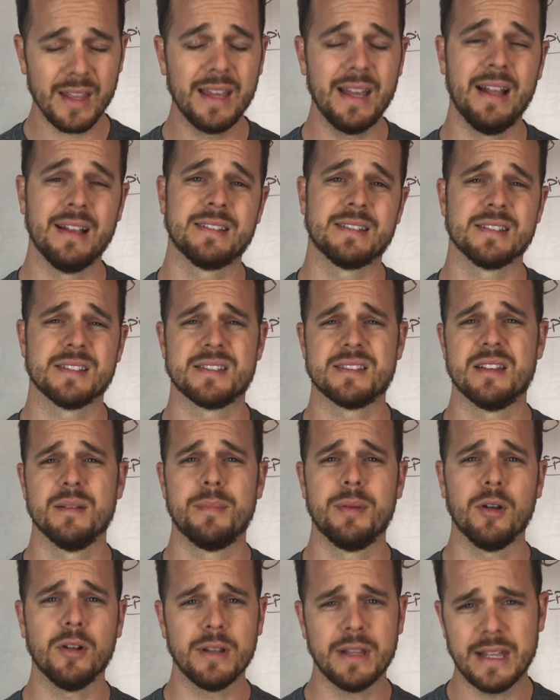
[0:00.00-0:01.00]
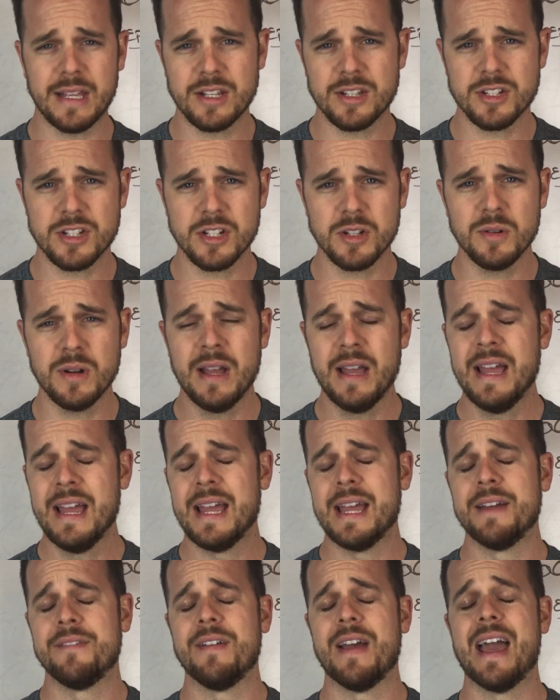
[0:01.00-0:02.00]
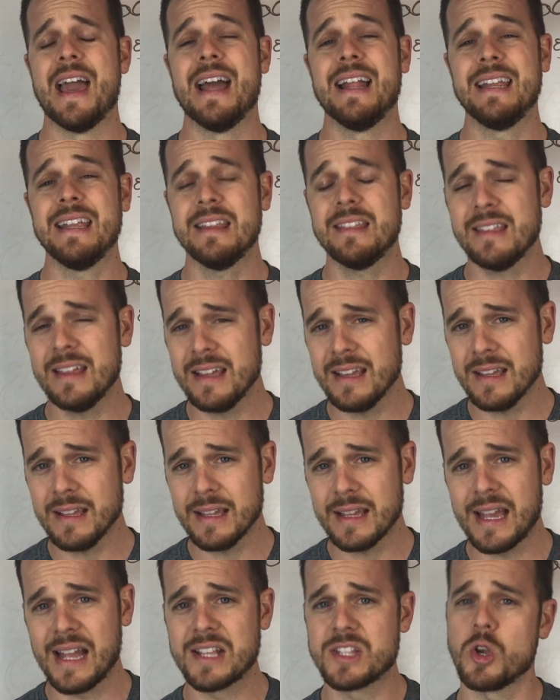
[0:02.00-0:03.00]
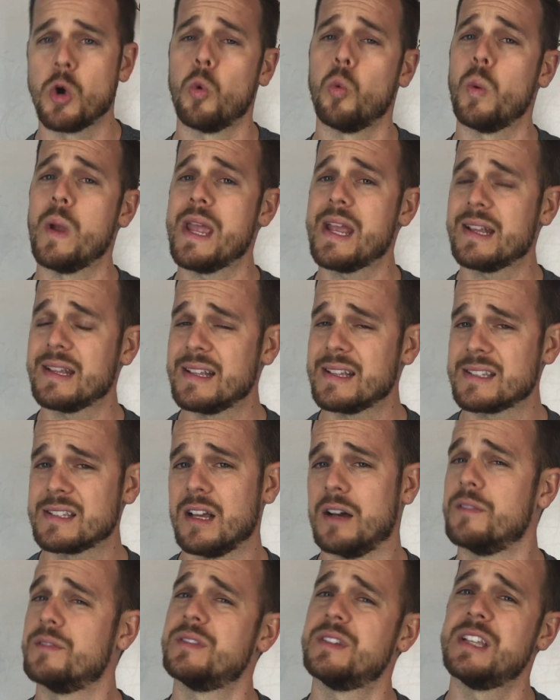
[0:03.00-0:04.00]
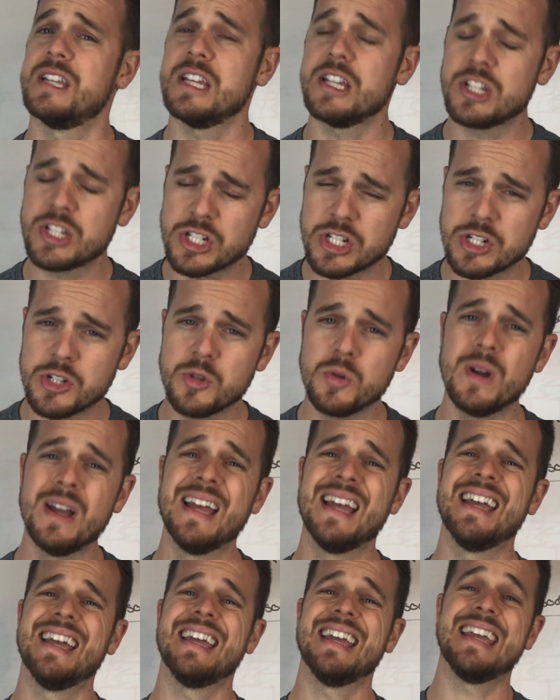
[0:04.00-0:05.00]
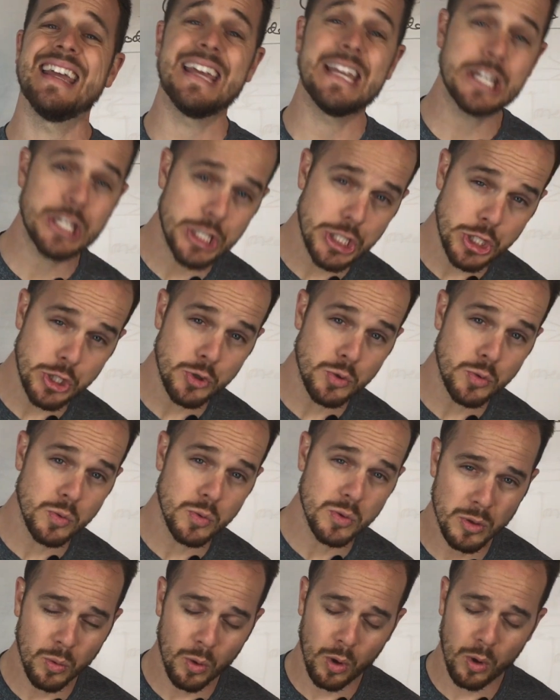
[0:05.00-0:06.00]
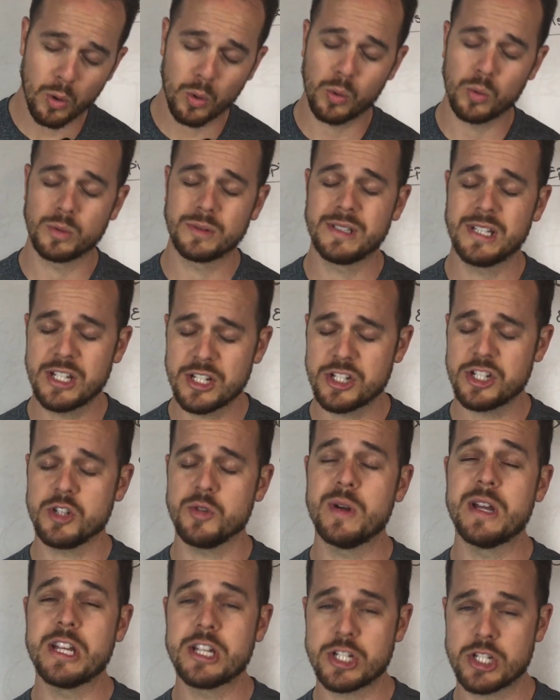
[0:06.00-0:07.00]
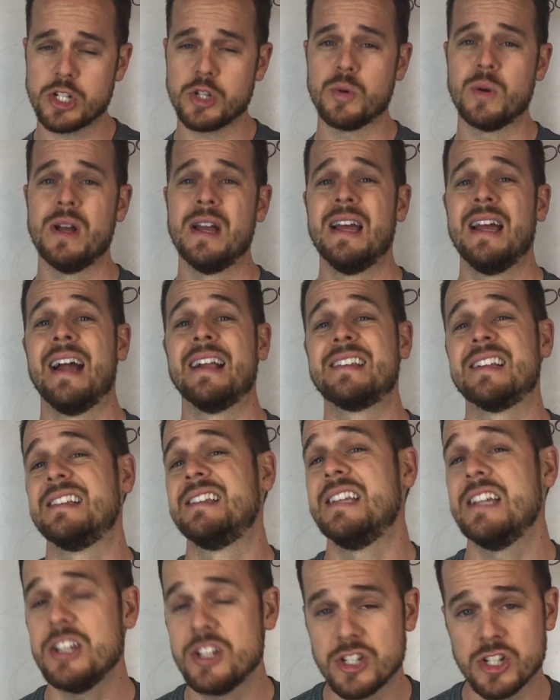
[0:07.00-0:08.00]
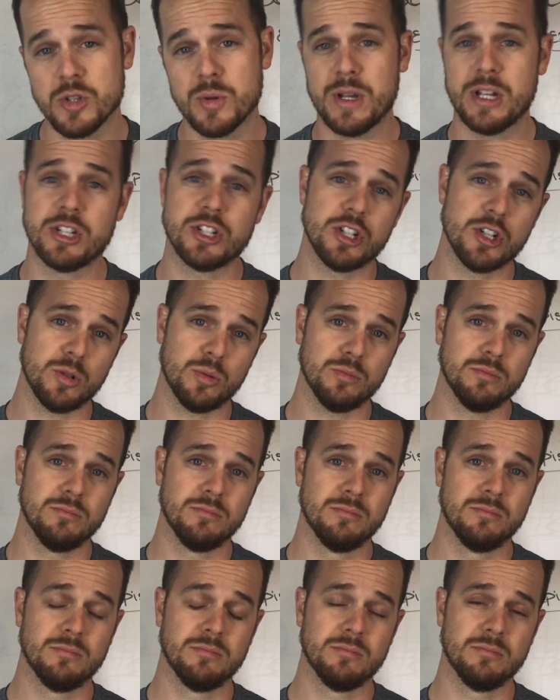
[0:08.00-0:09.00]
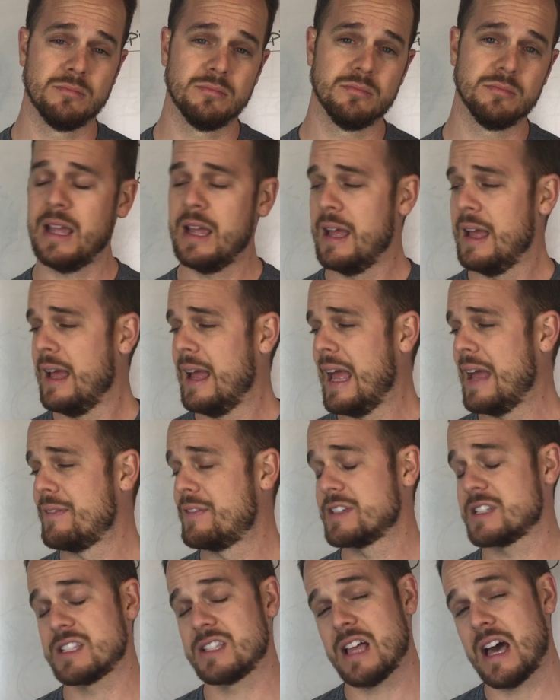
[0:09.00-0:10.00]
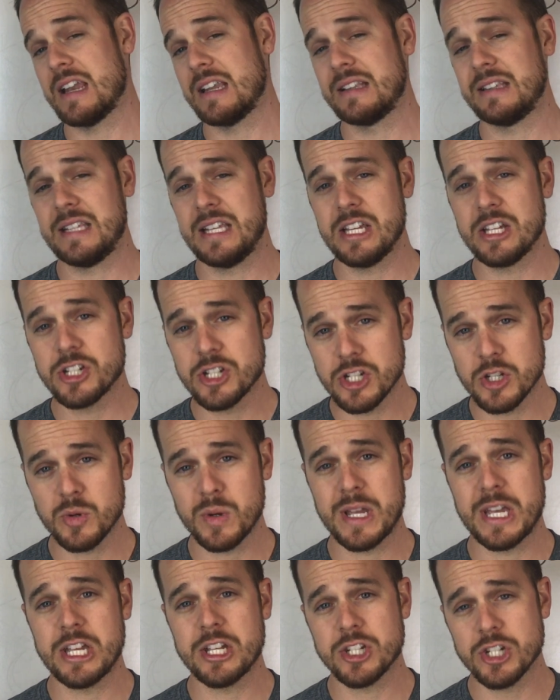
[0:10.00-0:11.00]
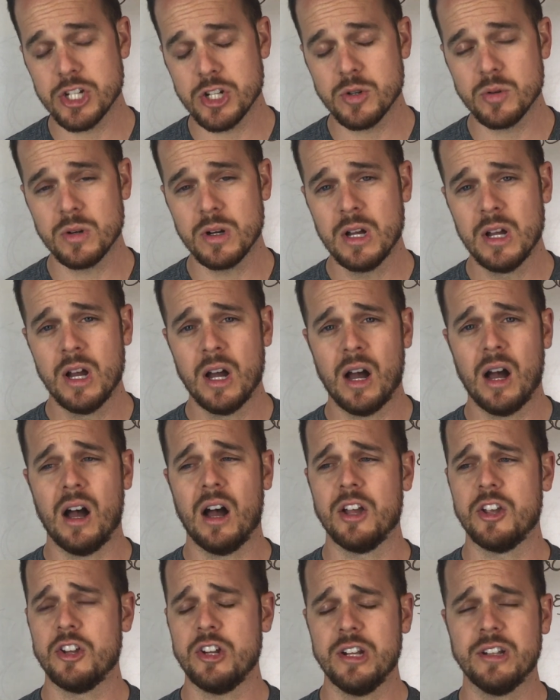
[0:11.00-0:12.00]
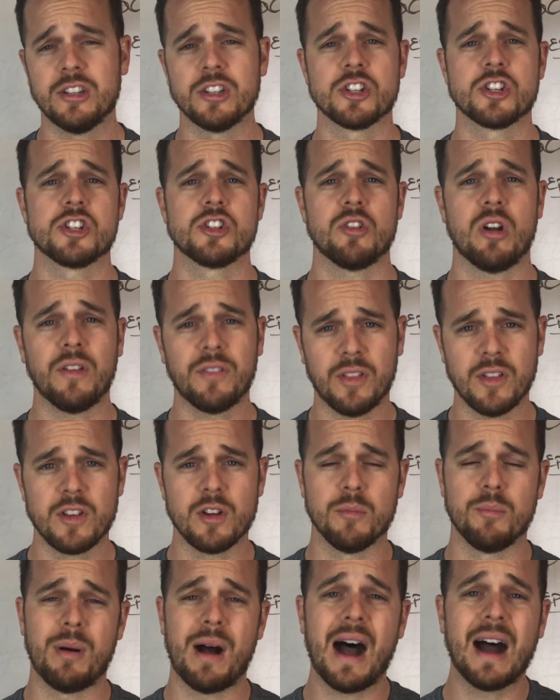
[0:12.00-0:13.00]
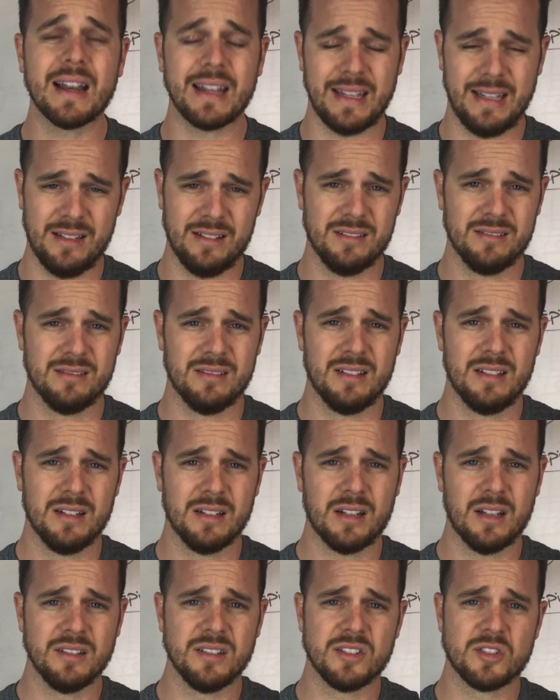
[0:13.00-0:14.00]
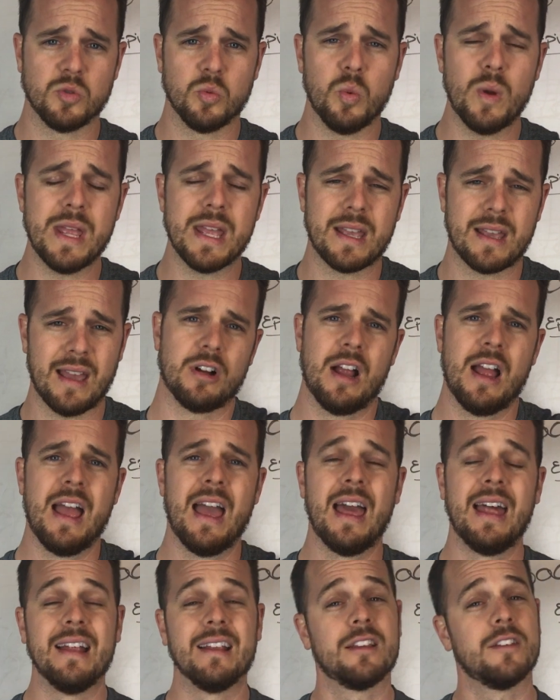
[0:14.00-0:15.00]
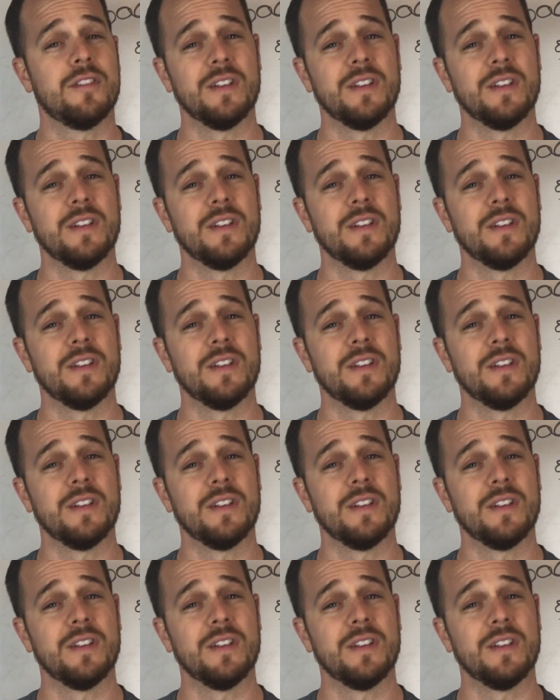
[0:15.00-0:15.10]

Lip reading: it's a stability issue. If anything, it's a weakness of tissue issue. It's a tissue issue. If it's not a tissue issue, you need to strengthen your body because it's weak and it's